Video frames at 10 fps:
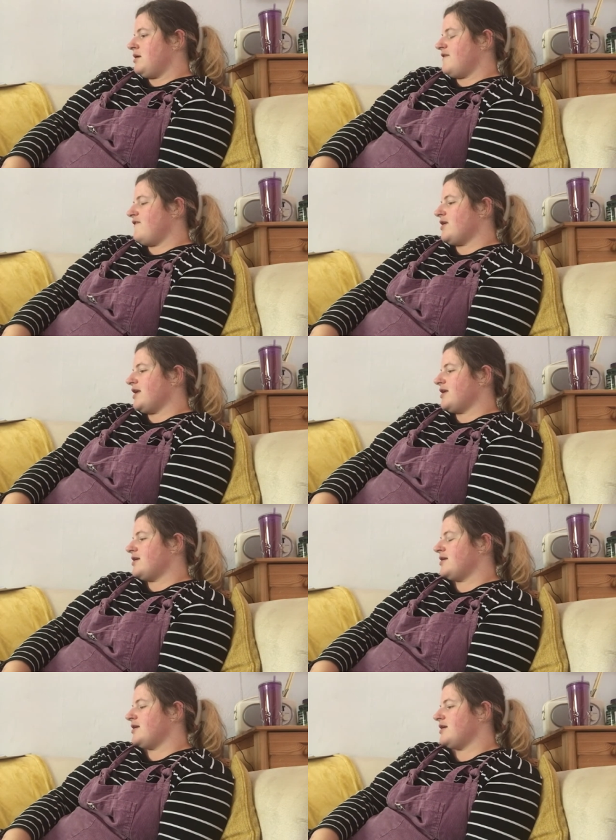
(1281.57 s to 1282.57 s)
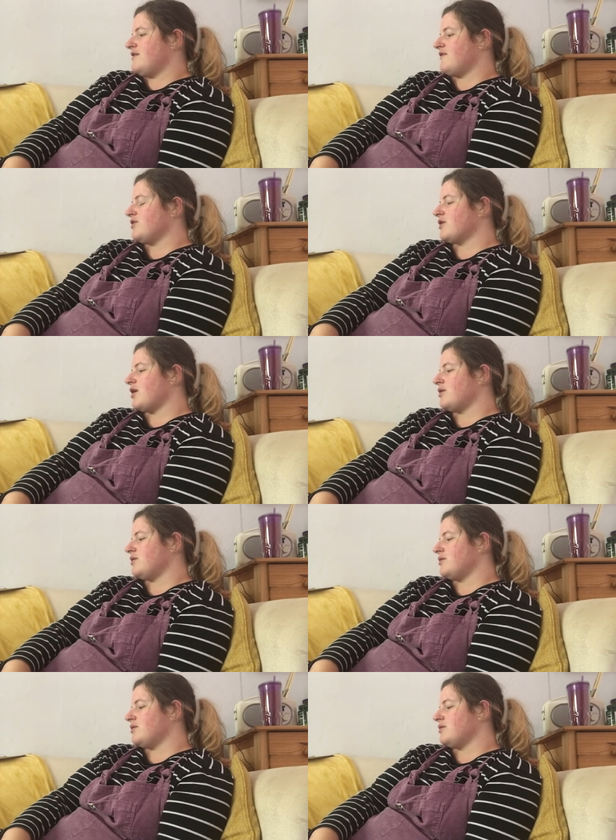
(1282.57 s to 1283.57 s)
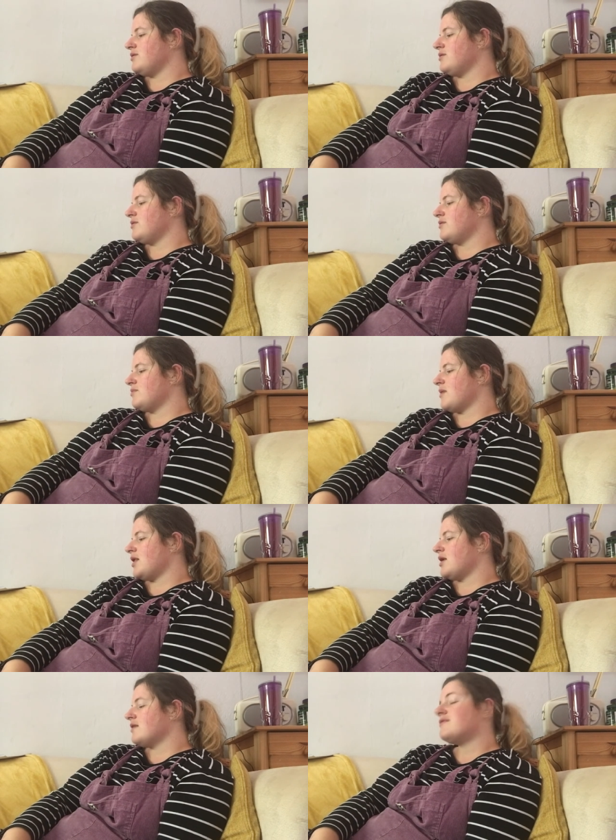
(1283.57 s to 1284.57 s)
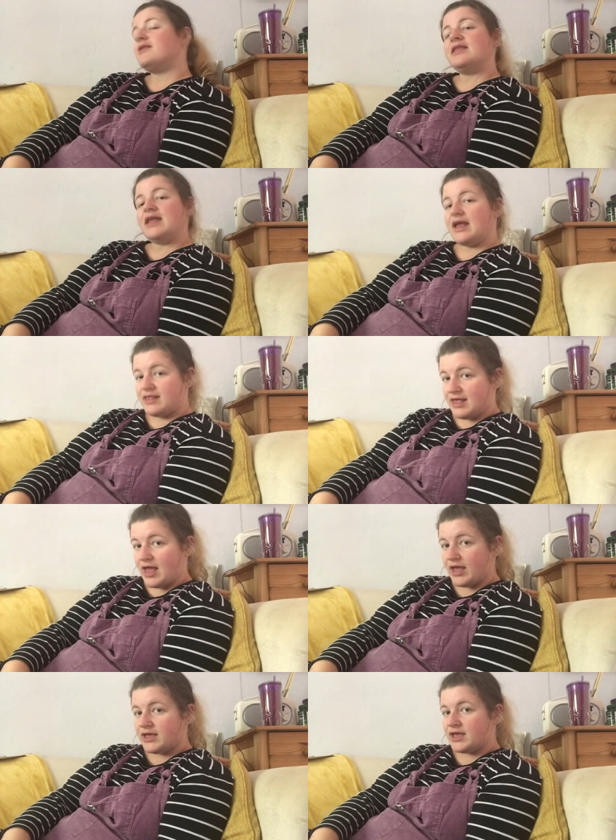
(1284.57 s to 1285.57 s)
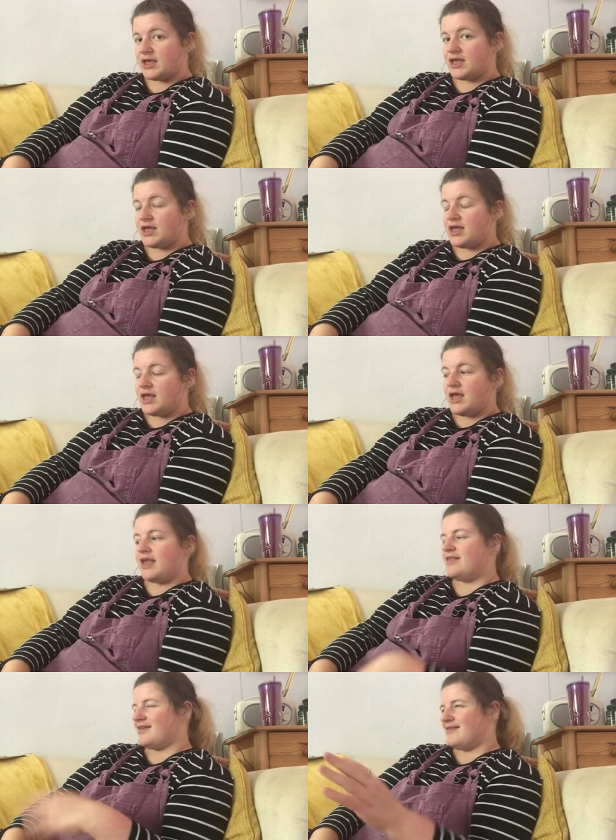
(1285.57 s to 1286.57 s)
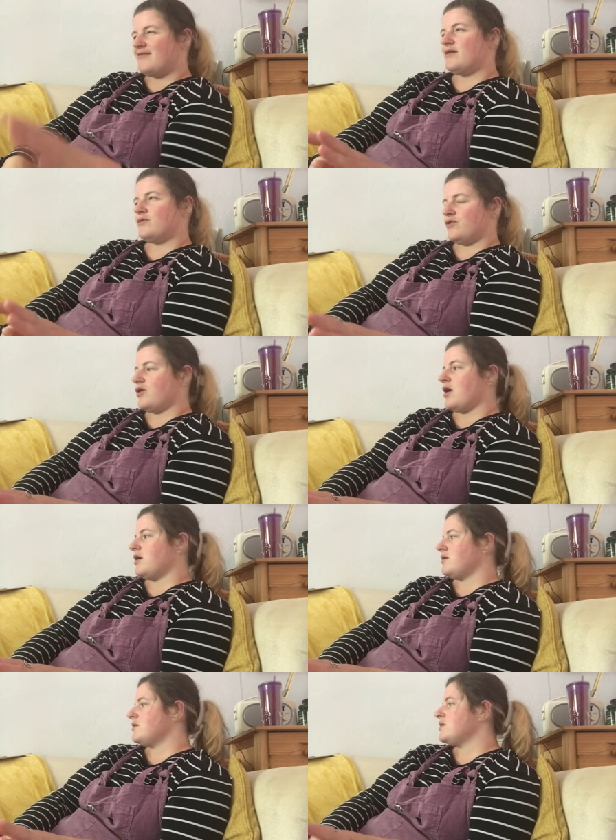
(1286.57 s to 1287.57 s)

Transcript: I feel like if I show you my last knitting, it's going to still show.